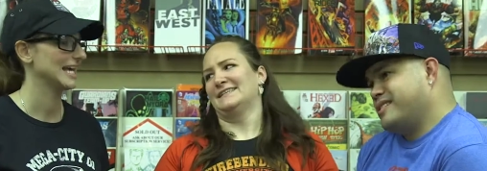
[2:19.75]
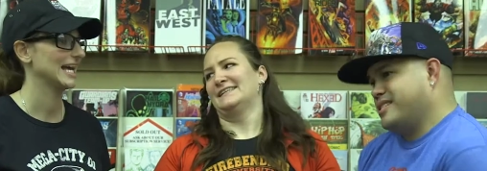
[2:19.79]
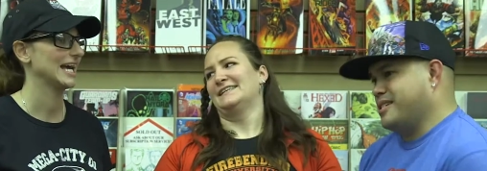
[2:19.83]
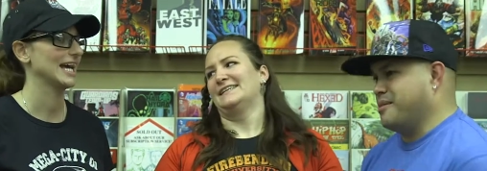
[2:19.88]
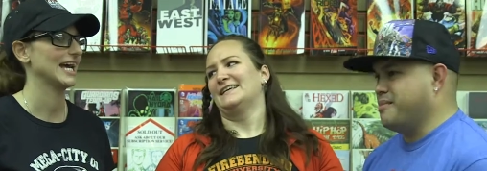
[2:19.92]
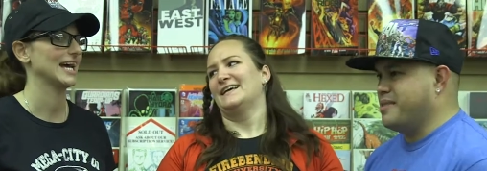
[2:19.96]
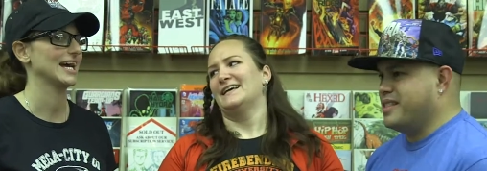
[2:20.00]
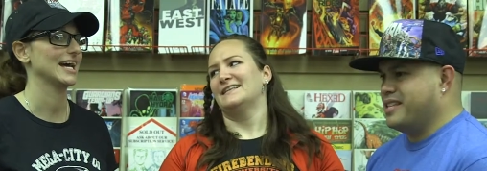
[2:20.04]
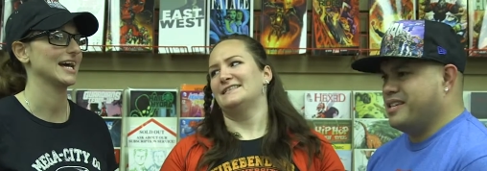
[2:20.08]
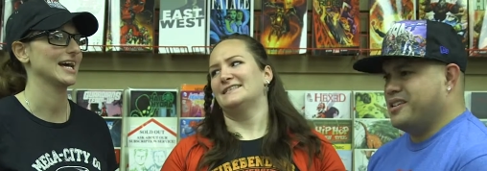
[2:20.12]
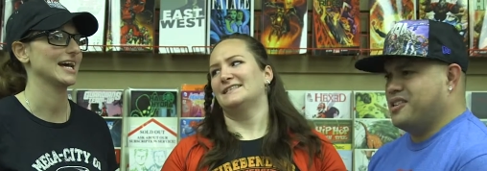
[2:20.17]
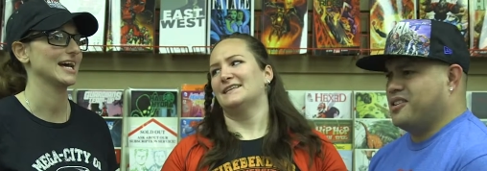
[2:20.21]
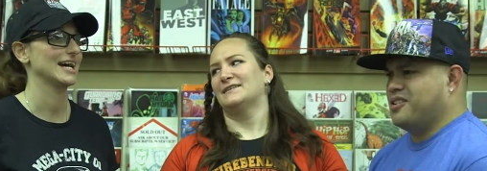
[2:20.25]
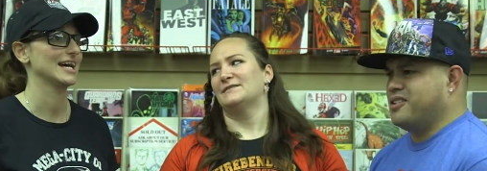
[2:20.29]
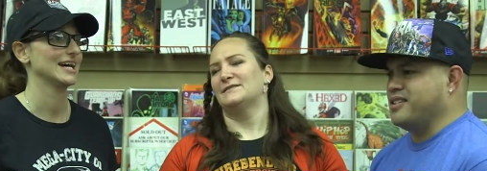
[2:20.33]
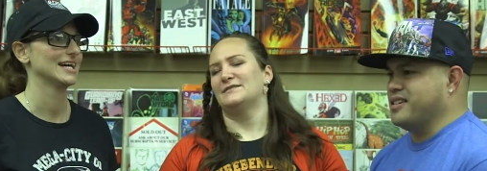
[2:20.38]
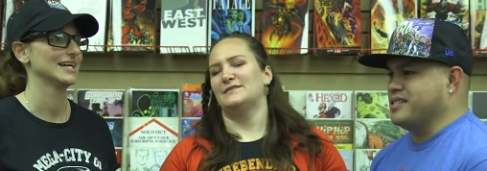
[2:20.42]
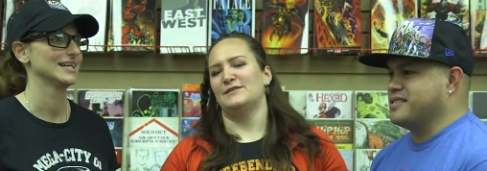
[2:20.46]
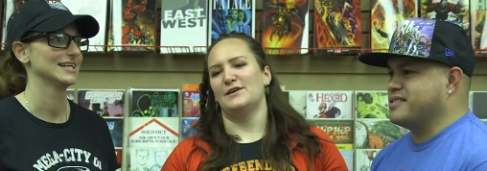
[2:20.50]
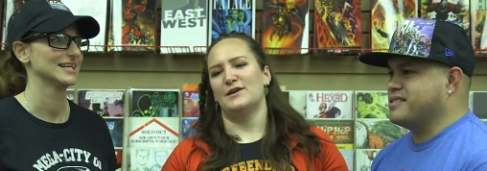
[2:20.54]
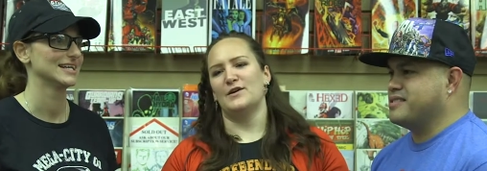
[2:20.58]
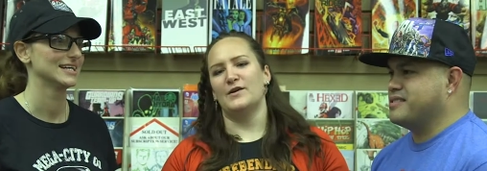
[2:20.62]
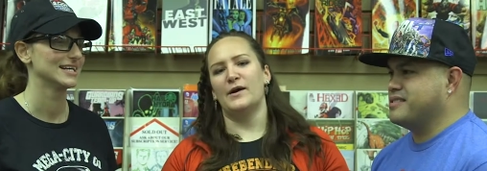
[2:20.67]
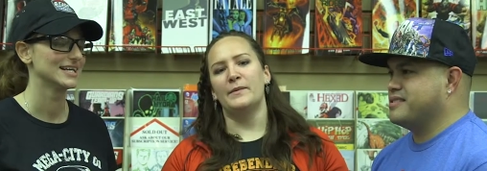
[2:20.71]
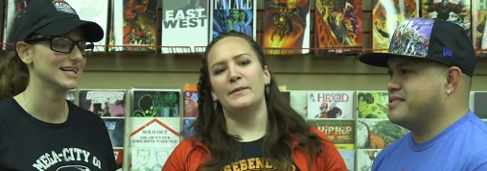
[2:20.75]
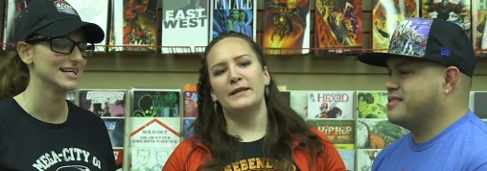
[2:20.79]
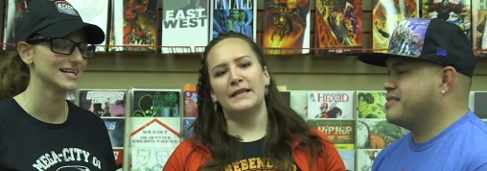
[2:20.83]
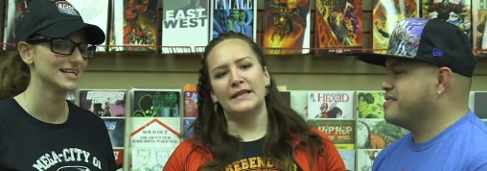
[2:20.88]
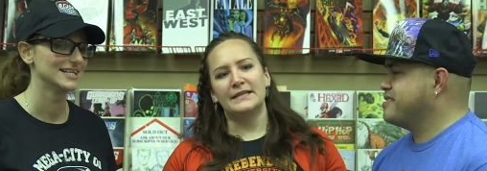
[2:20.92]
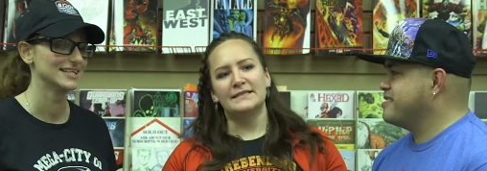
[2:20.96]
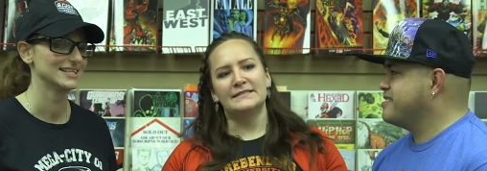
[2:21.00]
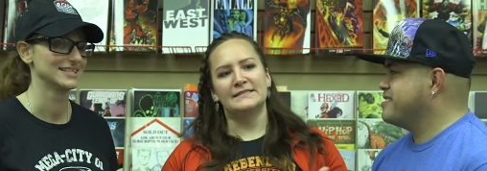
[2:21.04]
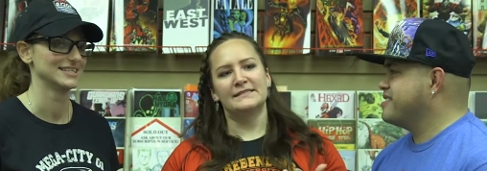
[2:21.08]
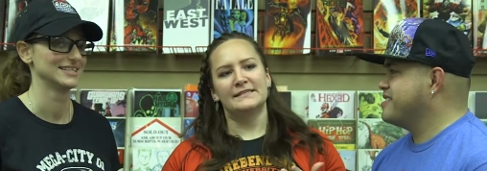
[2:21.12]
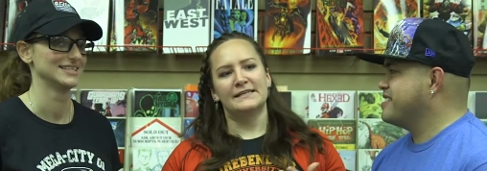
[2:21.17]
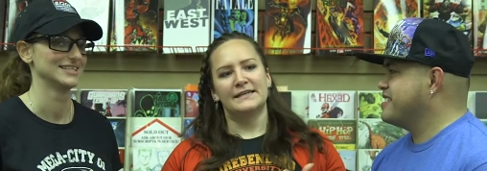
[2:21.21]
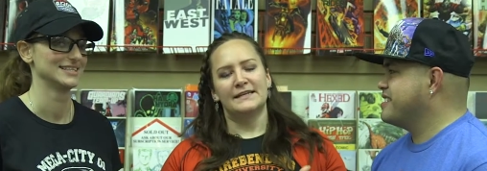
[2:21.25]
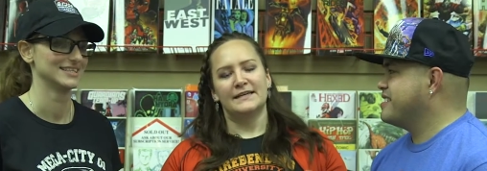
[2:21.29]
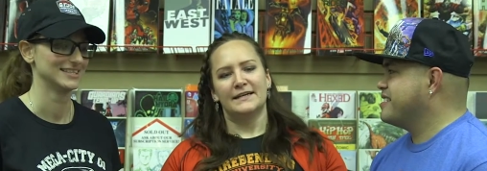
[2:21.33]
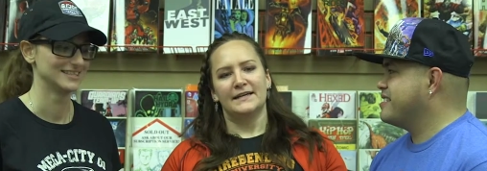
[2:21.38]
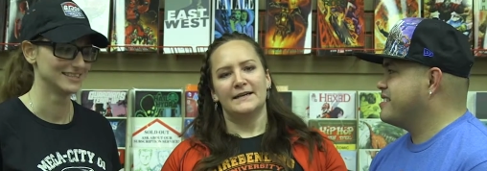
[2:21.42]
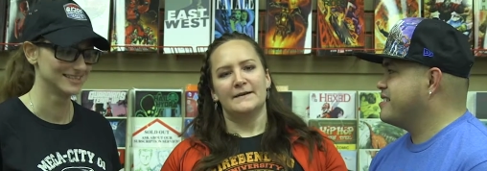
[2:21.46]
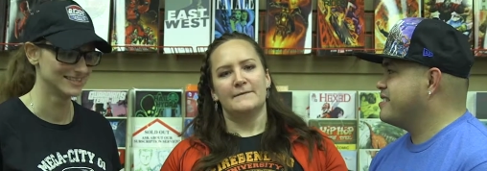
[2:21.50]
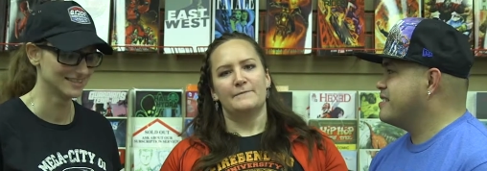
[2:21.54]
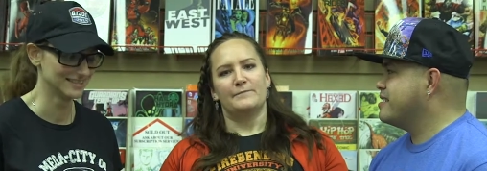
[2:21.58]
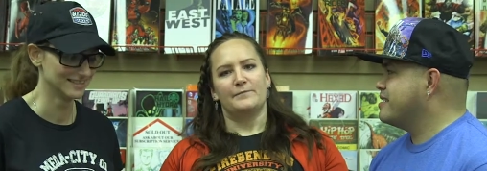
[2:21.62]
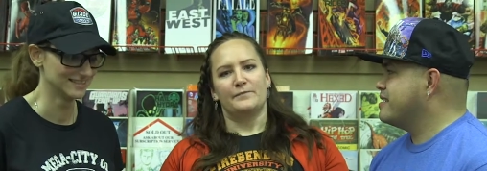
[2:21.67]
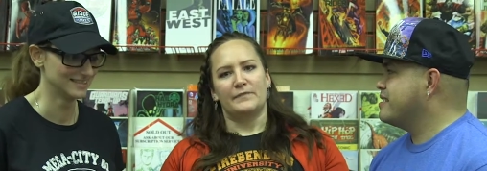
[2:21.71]
Speaker 1: Yeah. Jamie Lee Curtis. So I mean, it's
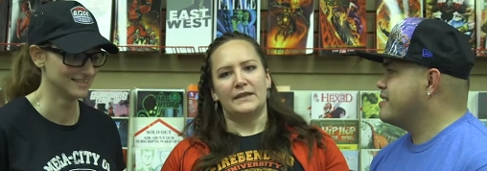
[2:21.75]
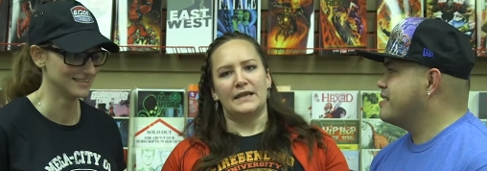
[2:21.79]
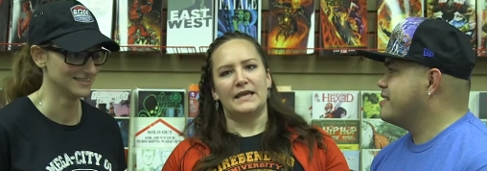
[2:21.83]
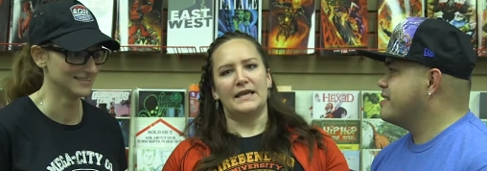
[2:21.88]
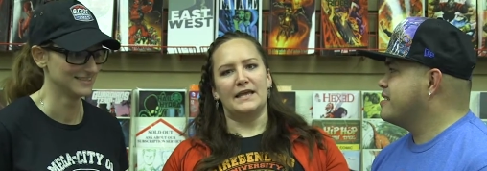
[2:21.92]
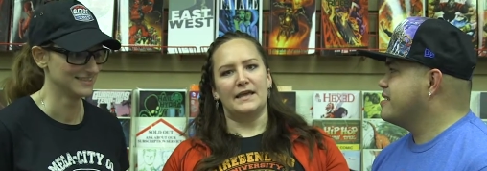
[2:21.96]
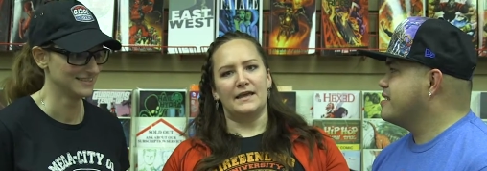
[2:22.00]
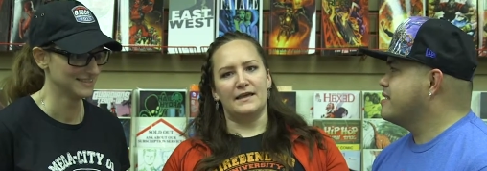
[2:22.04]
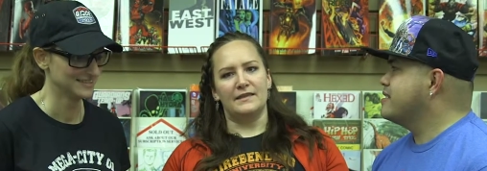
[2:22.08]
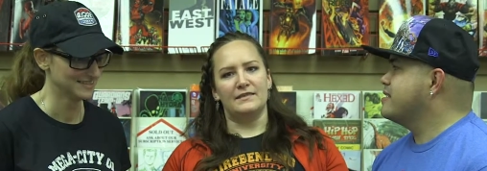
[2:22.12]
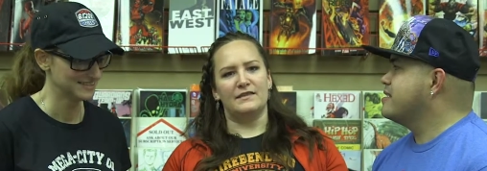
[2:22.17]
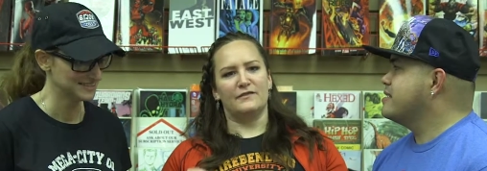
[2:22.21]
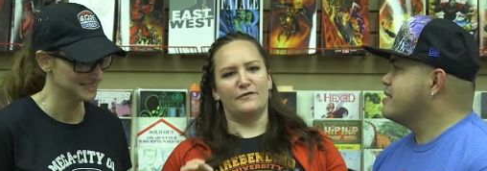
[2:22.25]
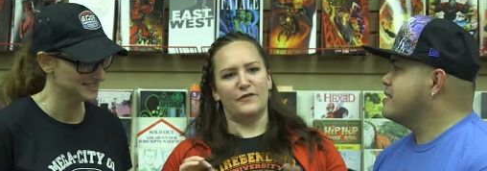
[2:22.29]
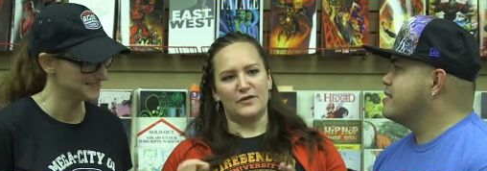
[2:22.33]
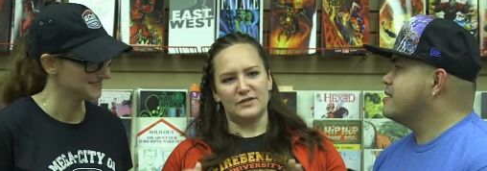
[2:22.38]
the